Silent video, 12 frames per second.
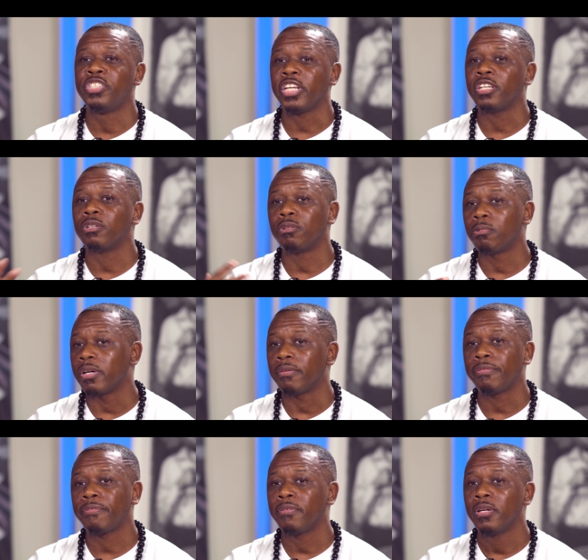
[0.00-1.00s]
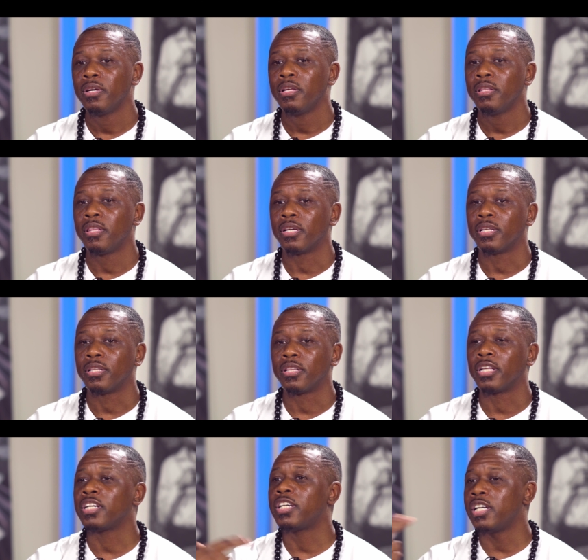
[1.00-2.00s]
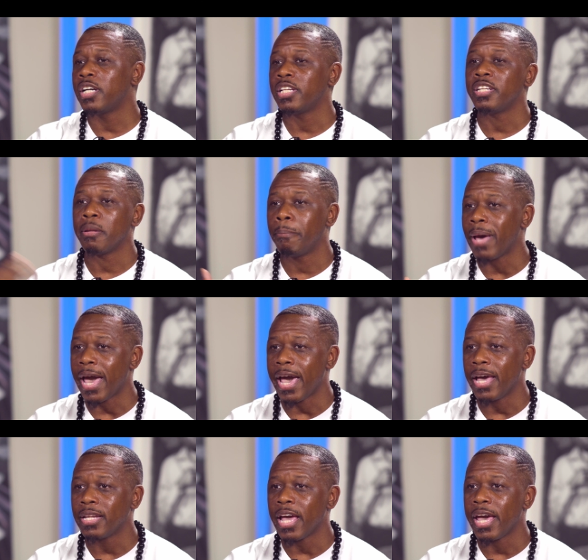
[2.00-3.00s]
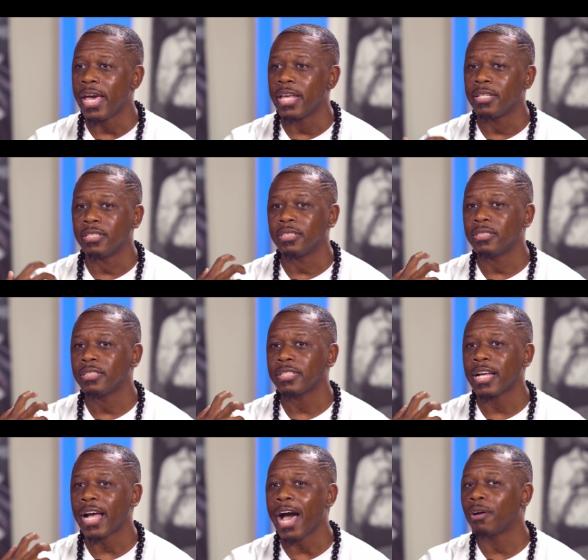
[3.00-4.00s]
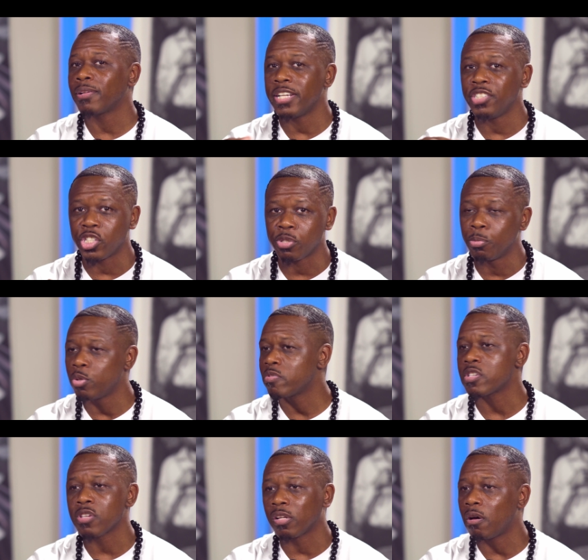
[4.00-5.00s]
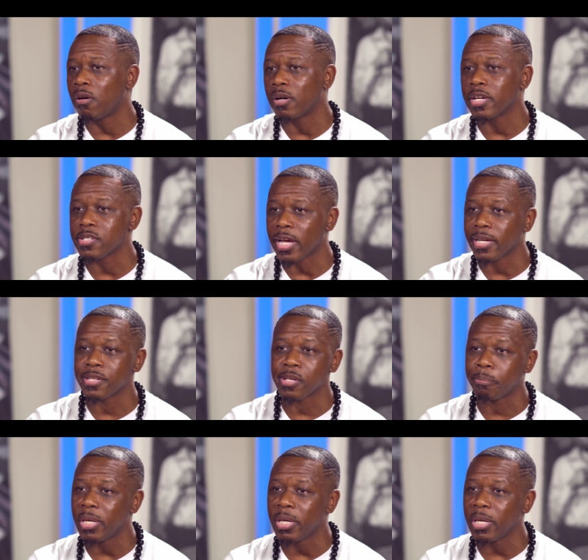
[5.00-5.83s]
deal with the the good and the bad and how that just moves us along as like as a